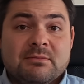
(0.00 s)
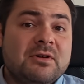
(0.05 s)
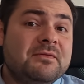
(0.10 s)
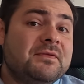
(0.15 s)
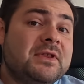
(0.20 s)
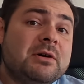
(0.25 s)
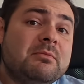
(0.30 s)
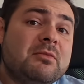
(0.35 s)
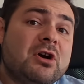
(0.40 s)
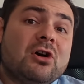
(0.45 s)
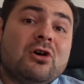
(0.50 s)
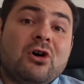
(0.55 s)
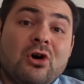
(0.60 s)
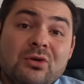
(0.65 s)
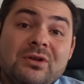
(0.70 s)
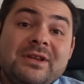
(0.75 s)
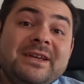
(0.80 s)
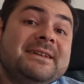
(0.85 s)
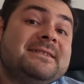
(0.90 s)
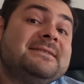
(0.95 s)
of them are
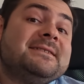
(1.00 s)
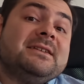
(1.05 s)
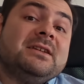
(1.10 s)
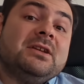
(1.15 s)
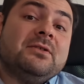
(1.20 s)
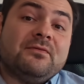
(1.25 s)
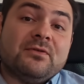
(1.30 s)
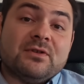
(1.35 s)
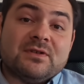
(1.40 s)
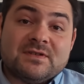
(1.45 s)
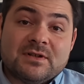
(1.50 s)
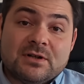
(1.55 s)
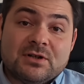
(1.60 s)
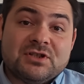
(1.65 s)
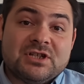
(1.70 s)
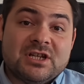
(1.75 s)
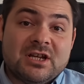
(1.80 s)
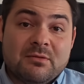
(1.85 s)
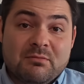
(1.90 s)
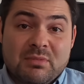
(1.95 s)
only intended for
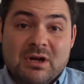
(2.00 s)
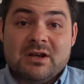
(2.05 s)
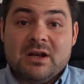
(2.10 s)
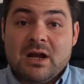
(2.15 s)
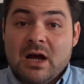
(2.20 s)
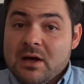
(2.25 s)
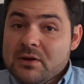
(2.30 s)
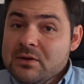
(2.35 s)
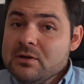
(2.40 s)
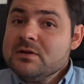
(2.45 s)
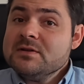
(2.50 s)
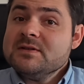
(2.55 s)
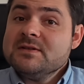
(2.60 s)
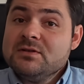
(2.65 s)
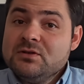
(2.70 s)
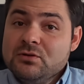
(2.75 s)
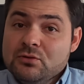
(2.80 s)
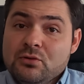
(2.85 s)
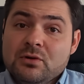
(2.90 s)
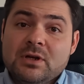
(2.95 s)
searching, but others
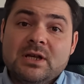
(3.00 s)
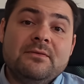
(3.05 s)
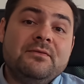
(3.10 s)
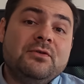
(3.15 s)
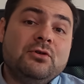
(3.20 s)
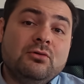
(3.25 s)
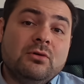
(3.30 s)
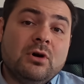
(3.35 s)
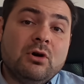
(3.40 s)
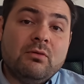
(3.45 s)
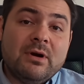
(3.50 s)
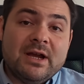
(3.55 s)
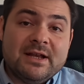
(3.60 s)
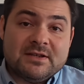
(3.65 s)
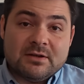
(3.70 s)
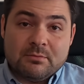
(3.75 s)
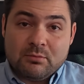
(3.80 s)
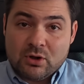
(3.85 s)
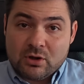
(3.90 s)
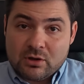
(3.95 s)
do give you a way
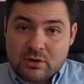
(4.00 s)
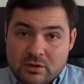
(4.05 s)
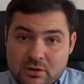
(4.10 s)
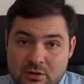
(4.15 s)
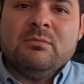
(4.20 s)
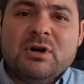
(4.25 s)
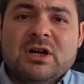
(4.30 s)
to book.